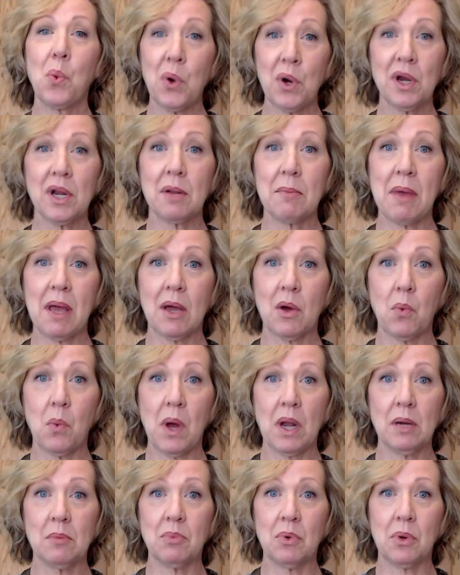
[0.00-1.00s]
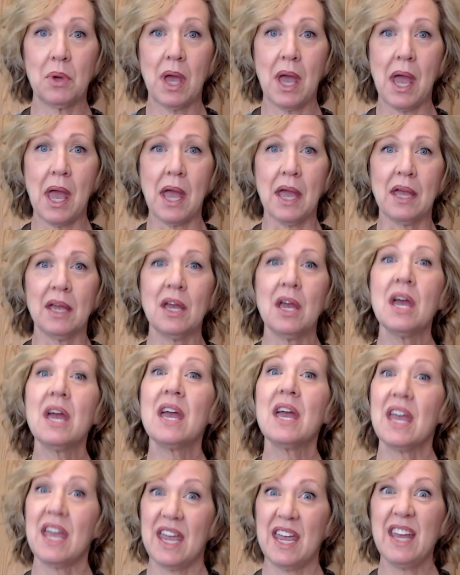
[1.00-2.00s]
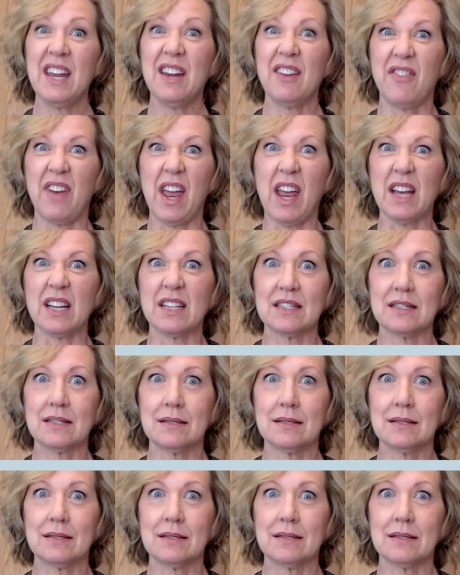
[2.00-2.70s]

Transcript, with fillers: gonna make a wedding bouquet in a vase.